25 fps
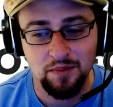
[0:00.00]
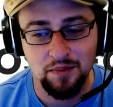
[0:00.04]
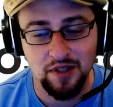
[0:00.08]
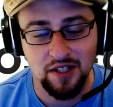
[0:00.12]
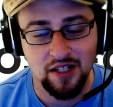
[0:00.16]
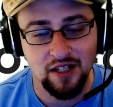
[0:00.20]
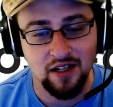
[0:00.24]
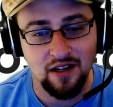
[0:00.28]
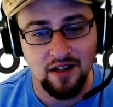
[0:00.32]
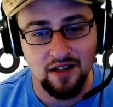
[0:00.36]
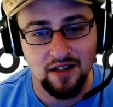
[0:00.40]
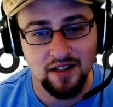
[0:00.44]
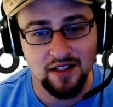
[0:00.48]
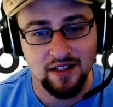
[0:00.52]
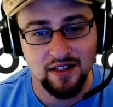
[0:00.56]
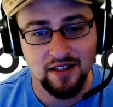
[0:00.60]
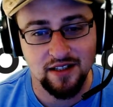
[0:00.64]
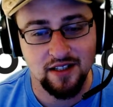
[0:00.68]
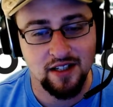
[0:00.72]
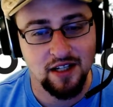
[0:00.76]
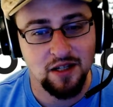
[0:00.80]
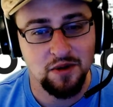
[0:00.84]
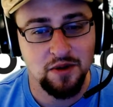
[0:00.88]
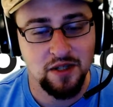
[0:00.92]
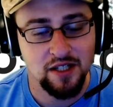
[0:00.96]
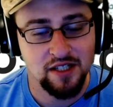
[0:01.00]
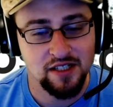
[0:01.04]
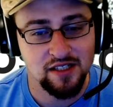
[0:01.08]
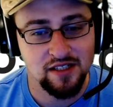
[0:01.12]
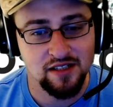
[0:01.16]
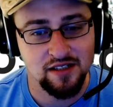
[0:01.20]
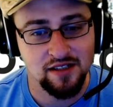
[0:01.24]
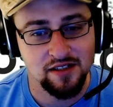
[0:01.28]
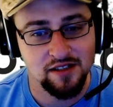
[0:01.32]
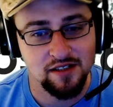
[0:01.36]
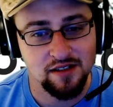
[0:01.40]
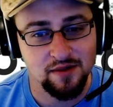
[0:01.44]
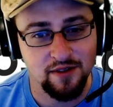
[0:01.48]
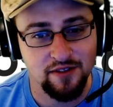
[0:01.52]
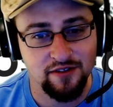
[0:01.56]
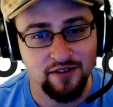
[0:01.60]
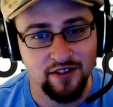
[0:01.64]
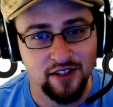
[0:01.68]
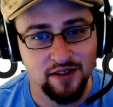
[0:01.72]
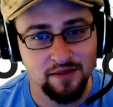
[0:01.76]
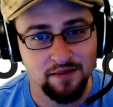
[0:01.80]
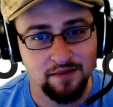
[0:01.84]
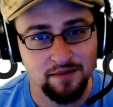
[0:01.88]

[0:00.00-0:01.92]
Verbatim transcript: But y'all, uh, y'all watch this; it should be fun.